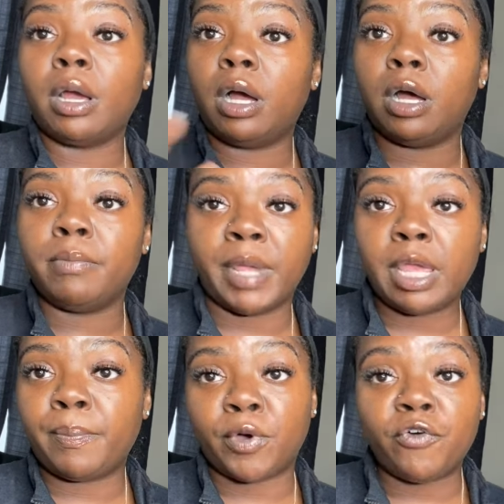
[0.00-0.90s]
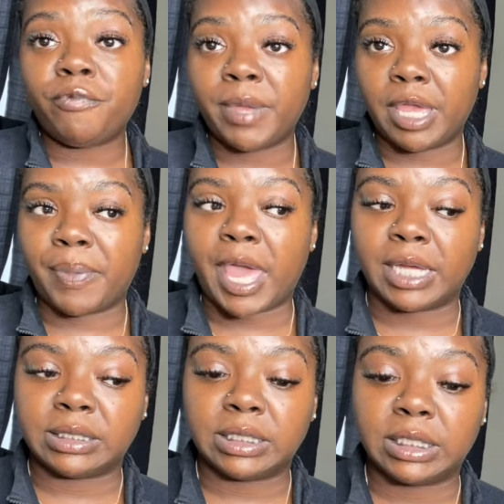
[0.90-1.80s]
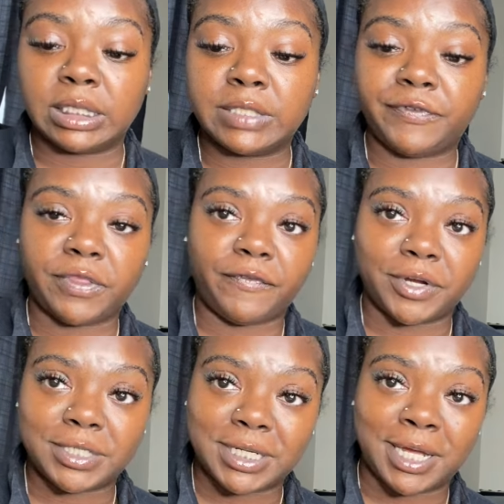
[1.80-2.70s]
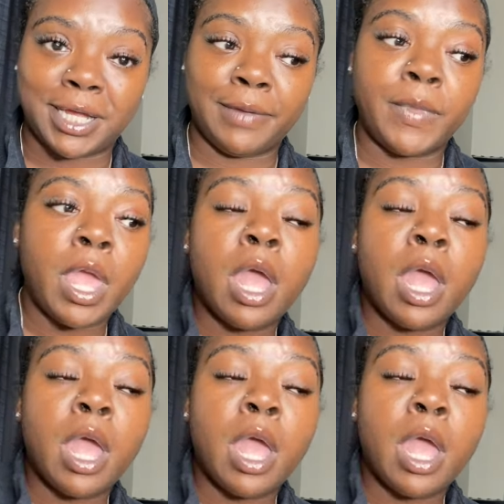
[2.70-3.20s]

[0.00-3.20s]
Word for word: on med both med passes for the first time